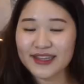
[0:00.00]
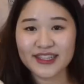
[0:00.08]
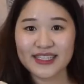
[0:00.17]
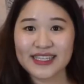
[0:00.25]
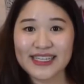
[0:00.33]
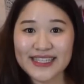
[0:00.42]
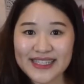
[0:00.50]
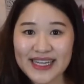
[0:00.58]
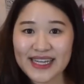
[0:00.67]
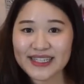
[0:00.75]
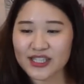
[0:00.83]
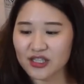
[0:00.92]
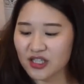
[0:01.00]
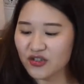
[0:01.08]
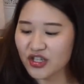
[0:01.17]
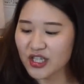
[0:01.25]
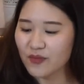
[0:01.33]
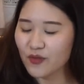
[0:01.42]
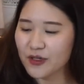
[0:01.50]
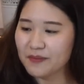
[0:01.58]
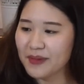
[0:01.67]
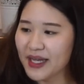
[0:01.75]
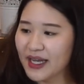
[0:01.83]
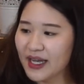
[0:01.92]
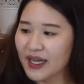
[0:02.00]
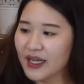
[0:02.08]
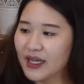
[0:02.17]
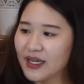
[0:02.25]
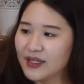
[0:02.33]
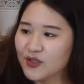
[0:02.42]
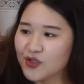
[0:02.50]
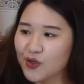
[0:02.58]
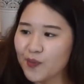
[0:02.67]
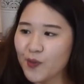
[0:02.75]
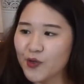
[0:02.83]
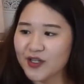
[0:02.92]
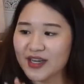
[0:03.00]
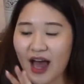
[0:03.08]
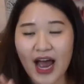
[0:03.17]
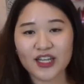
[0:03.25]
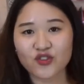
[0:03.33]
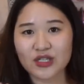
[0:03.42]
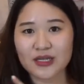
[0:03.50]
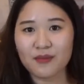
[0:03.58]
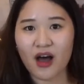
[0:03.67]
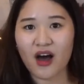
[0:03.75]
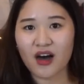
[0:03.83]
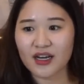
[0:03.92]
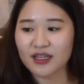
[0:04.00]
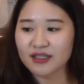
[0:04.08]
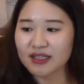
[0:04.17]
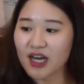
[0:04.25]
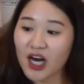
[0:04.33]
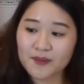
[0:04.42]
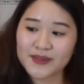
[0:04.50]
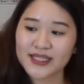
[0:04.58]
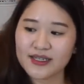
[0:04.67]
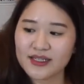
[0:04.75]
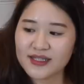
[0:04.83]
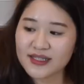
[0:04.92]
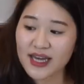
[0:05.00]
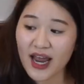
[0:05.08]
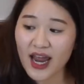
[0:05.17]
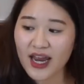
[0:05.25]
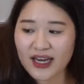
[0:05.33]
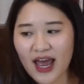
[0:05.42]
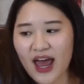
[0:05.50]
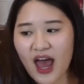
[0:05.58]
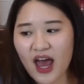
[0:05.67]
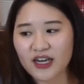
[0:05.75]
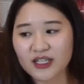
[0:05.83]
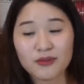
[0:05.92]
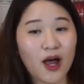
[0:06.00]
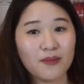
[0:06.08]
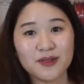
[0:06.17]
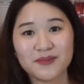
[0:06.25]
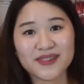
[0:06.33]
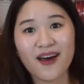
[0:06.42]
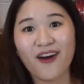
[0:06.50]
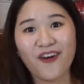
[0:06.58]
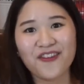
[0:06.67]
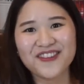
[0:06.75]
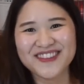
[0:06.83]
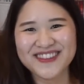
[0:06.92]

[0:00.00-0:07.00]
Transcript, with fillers: The easiest solution would be to put the ice cream on cups instead and the problem solved.